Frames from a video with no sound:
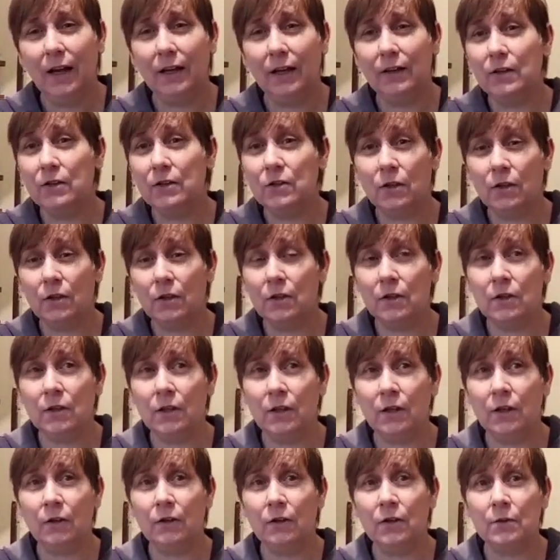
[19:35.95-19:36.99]
And there's
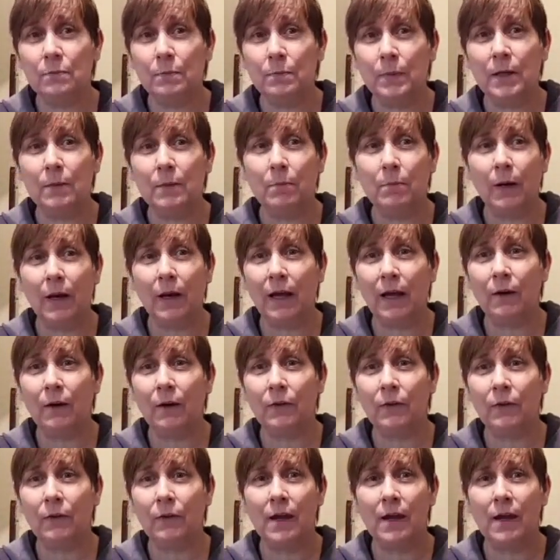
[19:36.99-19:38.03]
the, you know, there's people
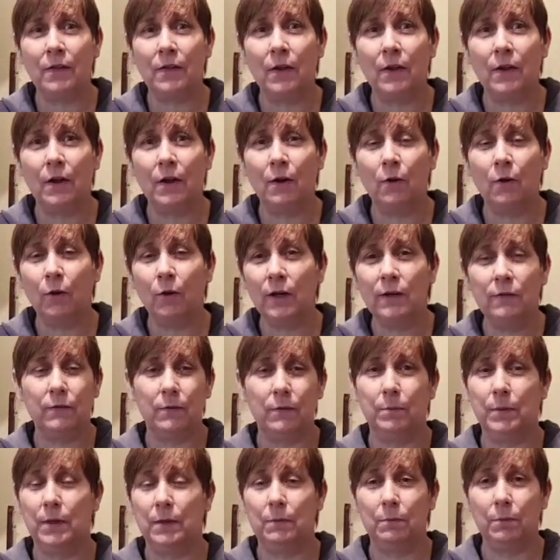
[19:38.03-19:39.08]
out there that are looking
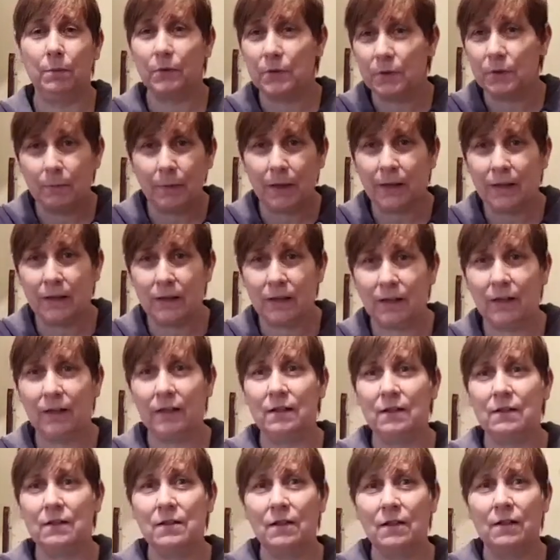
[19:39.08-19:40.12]
for people to make
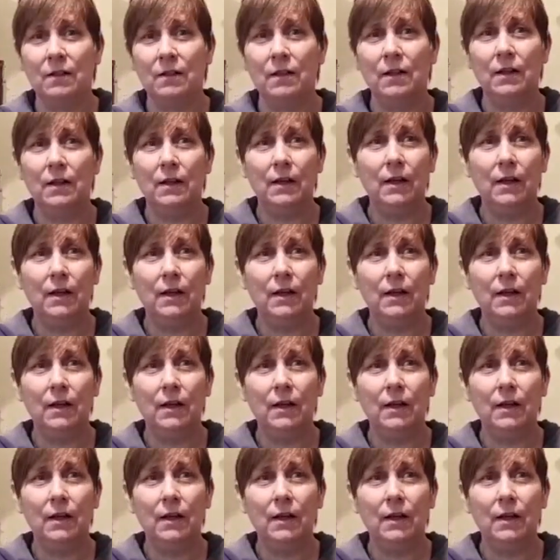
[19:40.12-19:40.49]
things. And